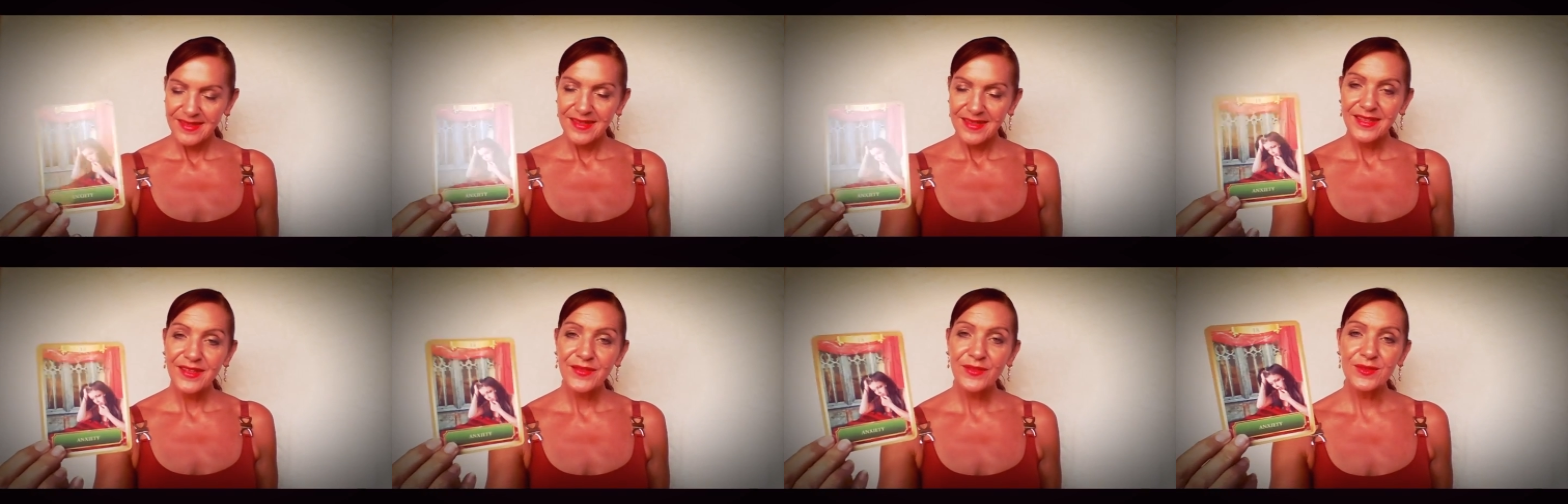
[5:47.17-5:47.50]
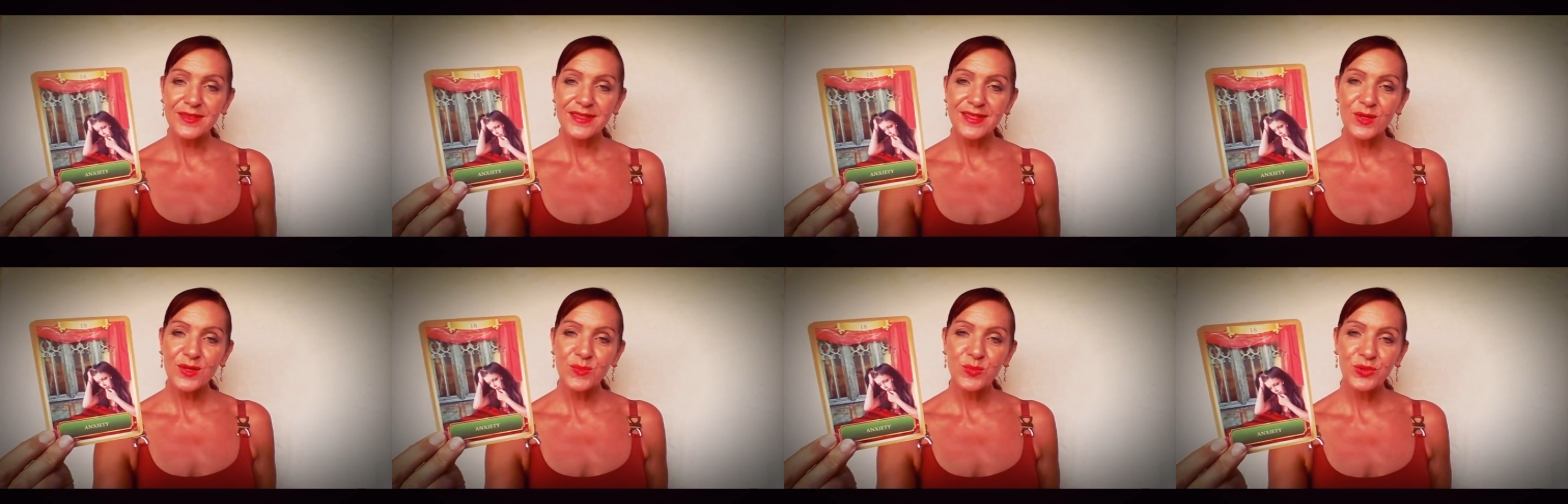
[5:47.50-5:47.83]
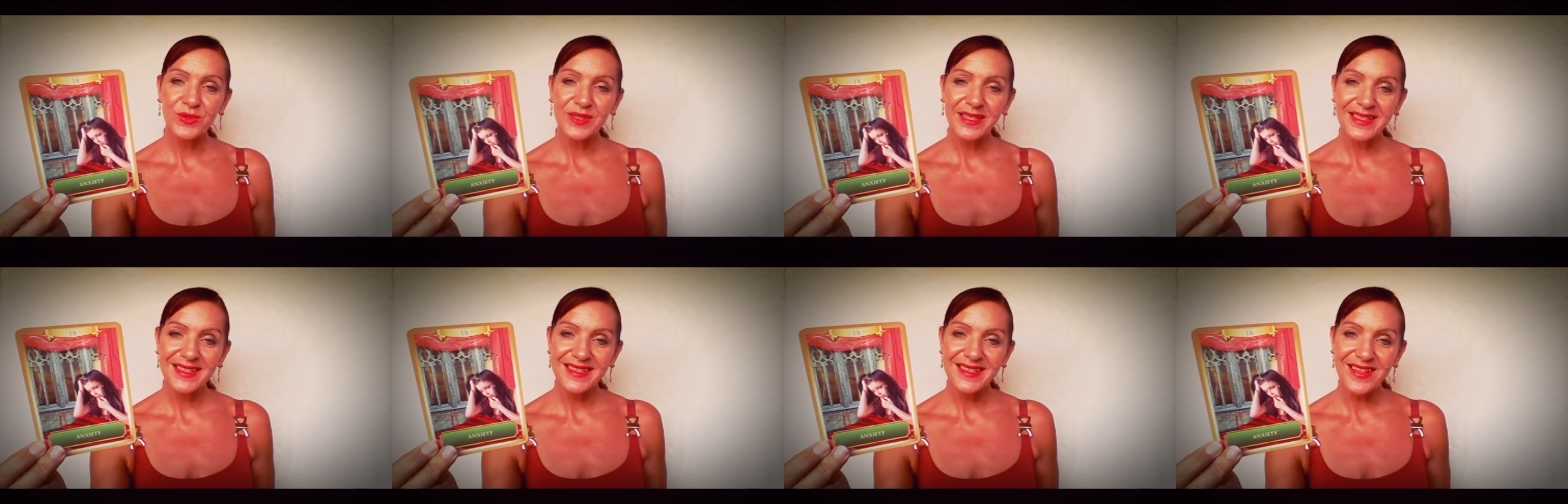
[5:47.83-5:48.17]
You've also
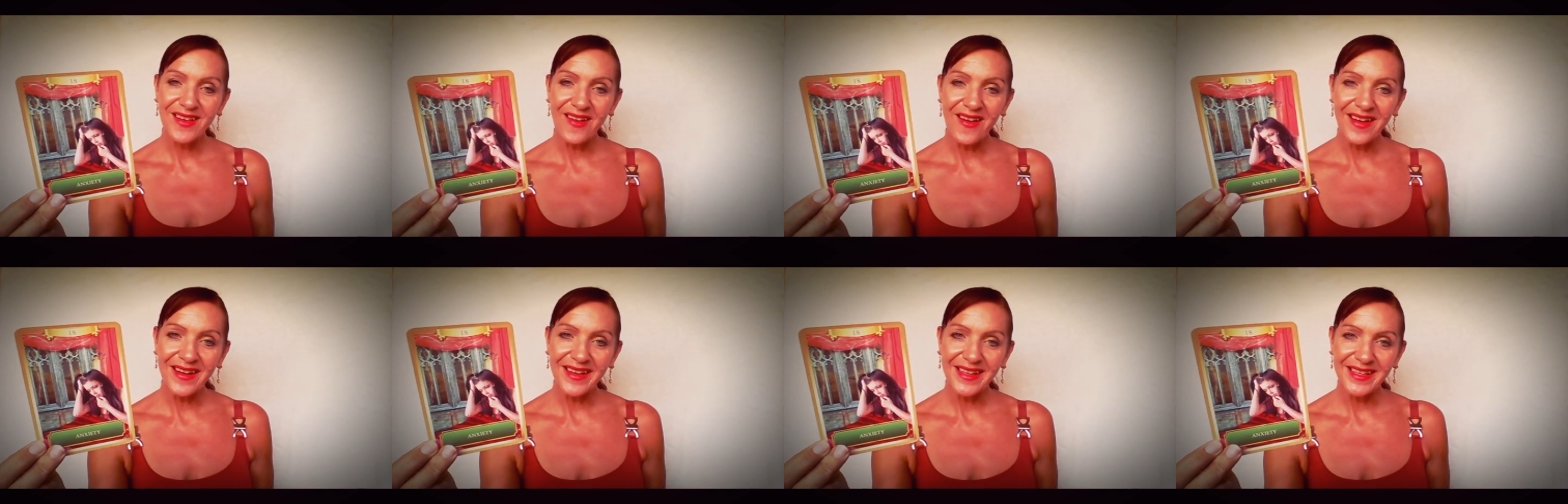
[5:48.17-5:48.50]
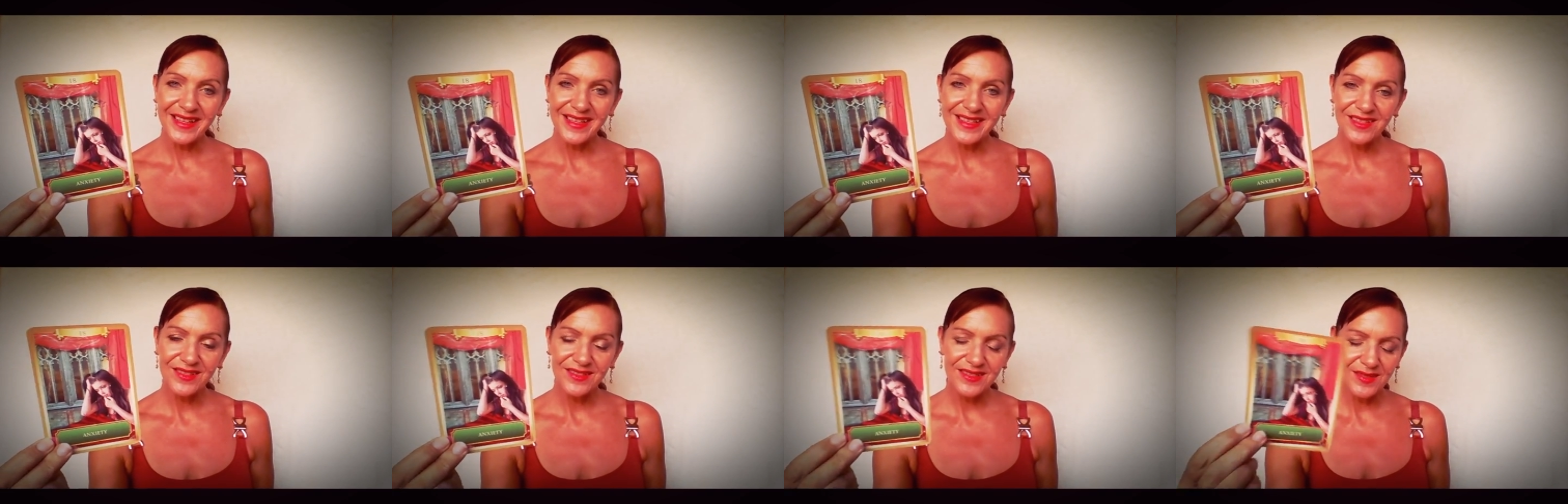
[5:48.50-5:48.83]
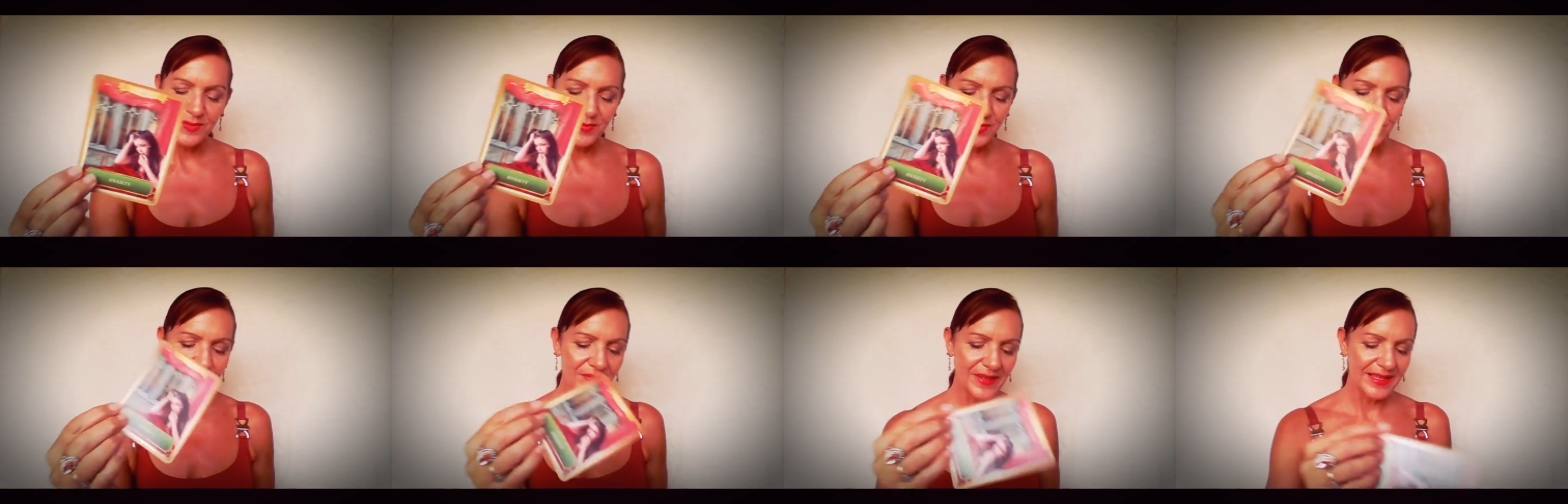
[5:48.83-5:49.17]
put anxiety, so there's
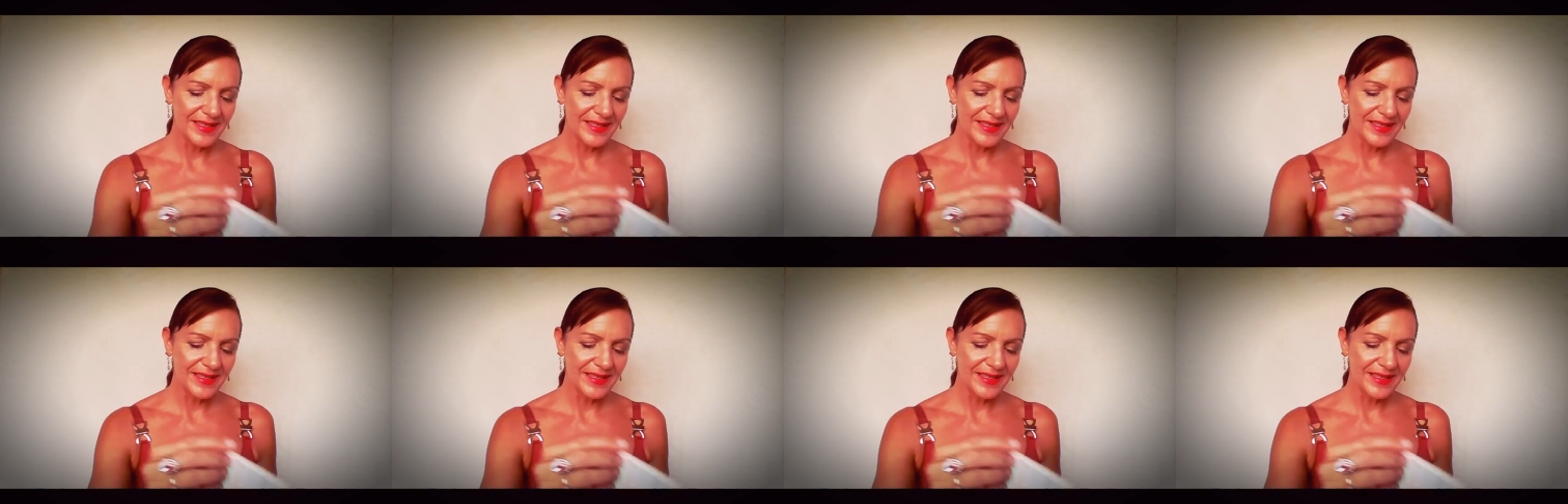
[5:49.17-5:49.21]
a bit of